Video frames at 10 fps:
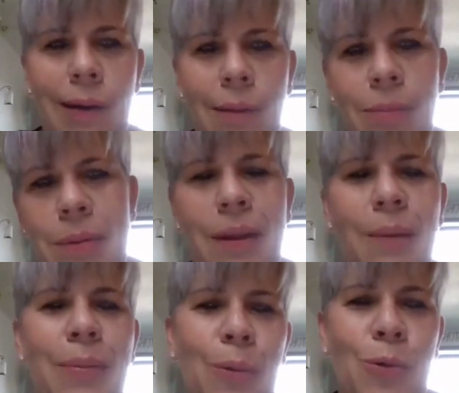Blah, blah,
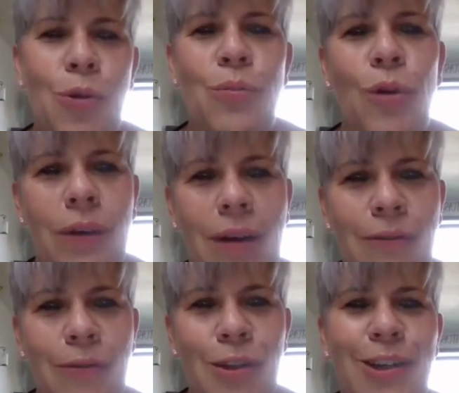blah. But it was just more of a
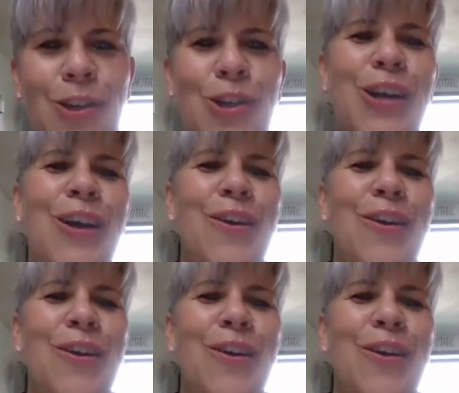conversation